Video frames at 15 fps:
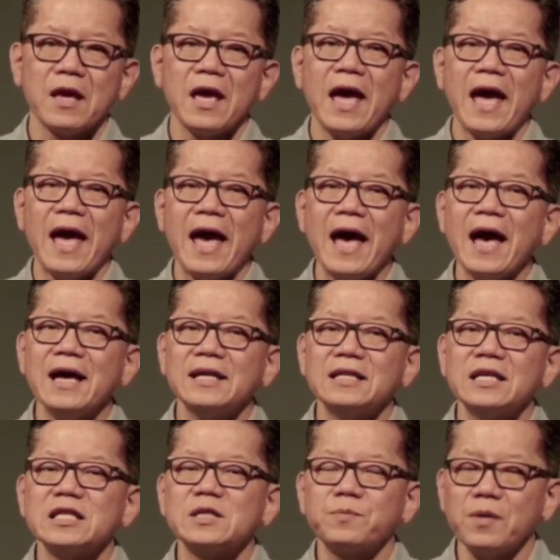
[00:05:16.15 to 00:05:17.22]
and
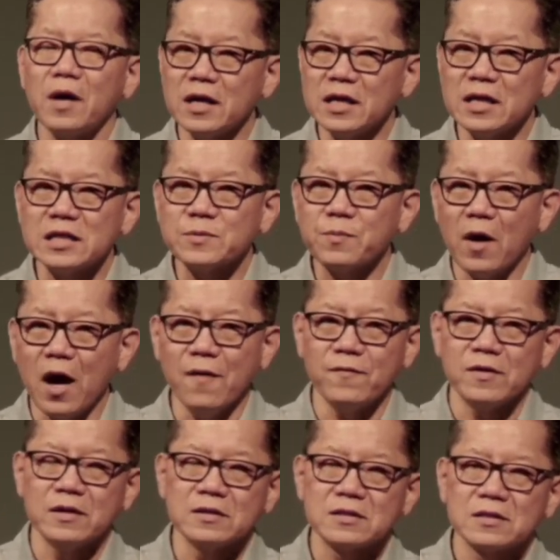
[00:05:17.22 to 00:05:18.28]
his, in his
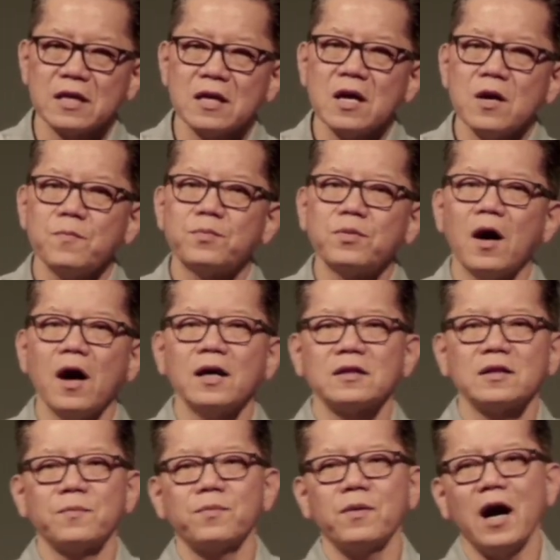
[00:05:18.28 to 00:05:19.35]
providence, brought
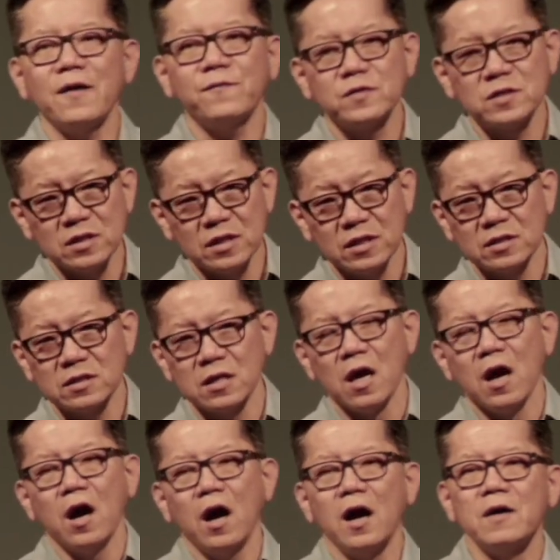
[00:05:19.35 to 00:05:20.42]
the prophecies
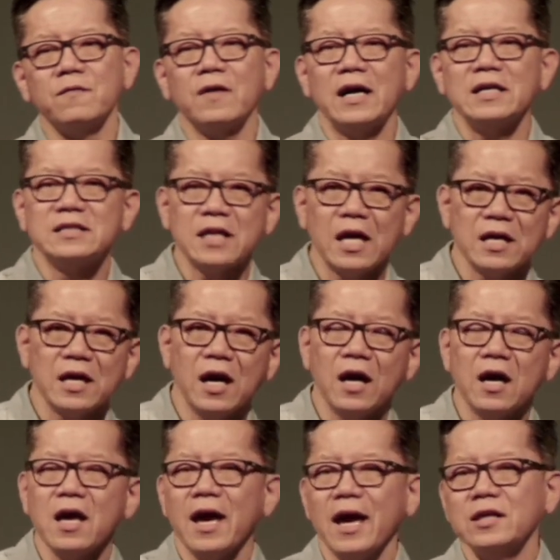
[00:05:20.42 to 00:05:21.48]
of Isaiah
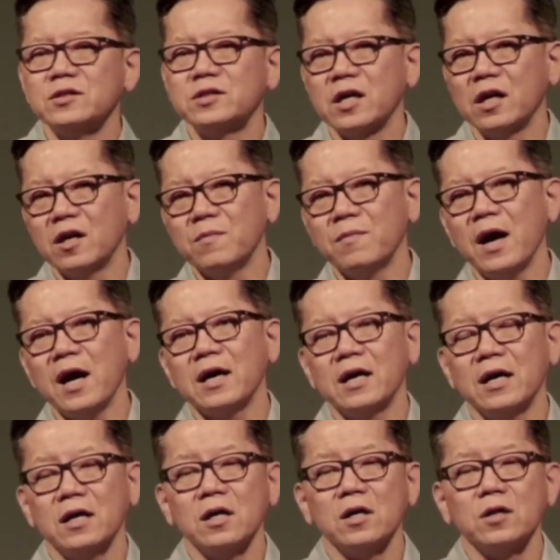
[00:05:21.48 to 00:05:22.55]
and
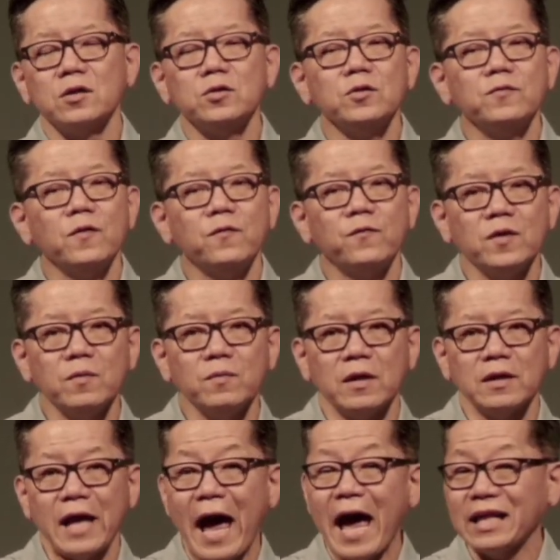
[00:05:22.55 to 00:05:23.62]
Jeremiah to
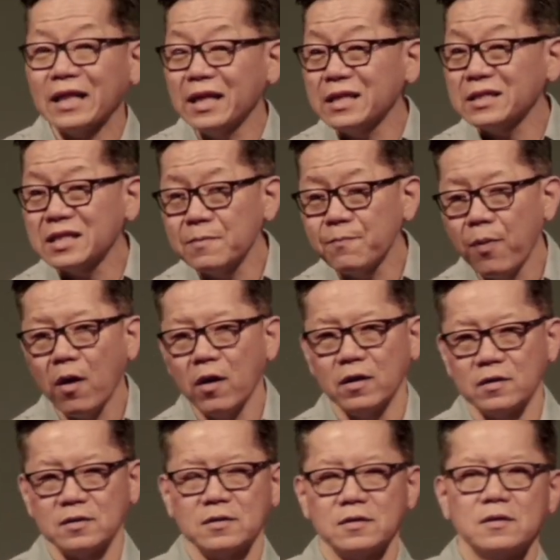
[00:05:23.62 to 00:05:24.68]
fulfillment, at least in
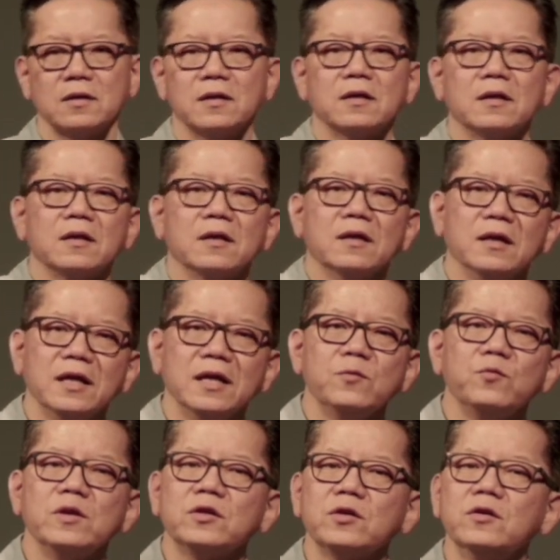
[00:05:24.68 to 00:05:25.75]
part, in
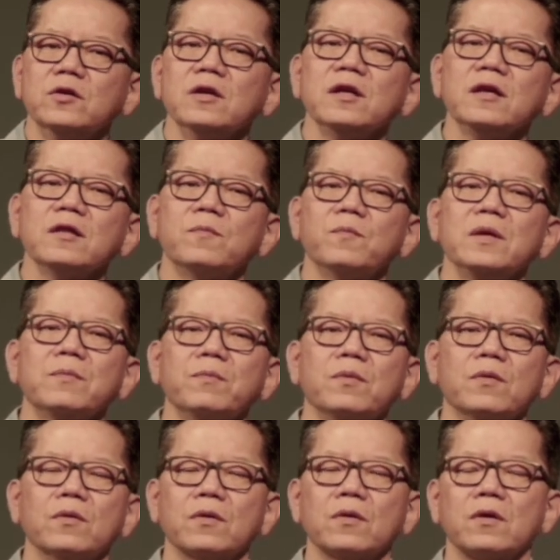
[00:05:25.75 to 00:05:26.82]
returning the
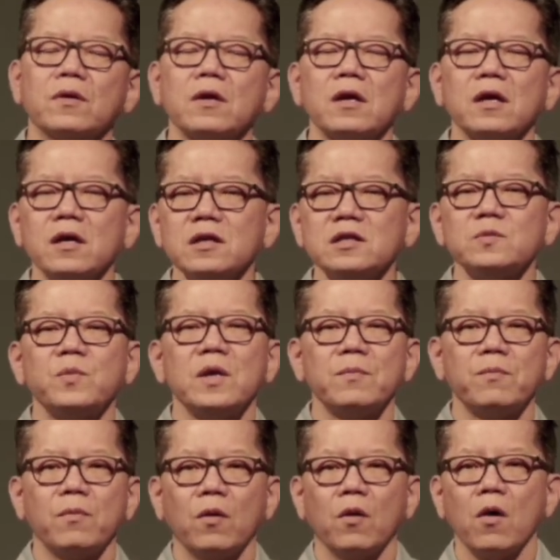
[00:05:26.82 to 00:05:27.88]
people, his
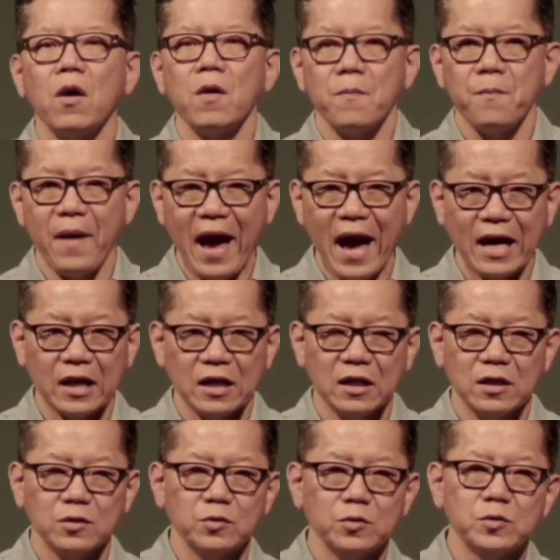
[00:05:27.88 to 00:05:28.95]
people, back
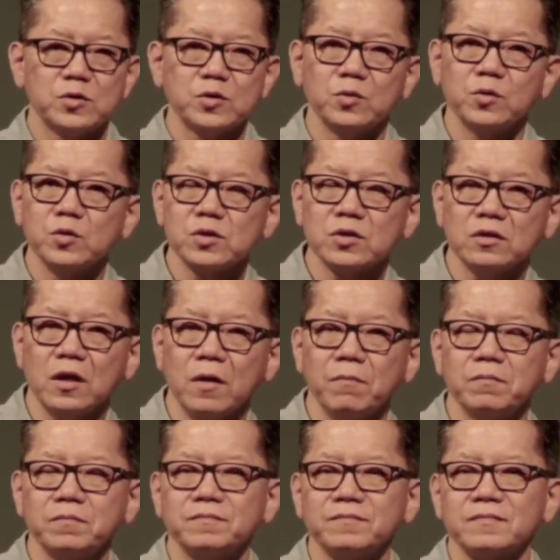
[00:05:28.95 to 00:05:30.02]
to Jerusalem.
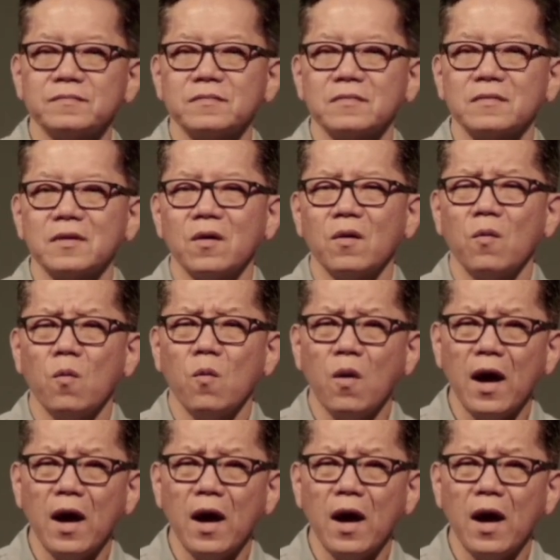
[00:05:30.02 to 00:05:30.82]
Wow.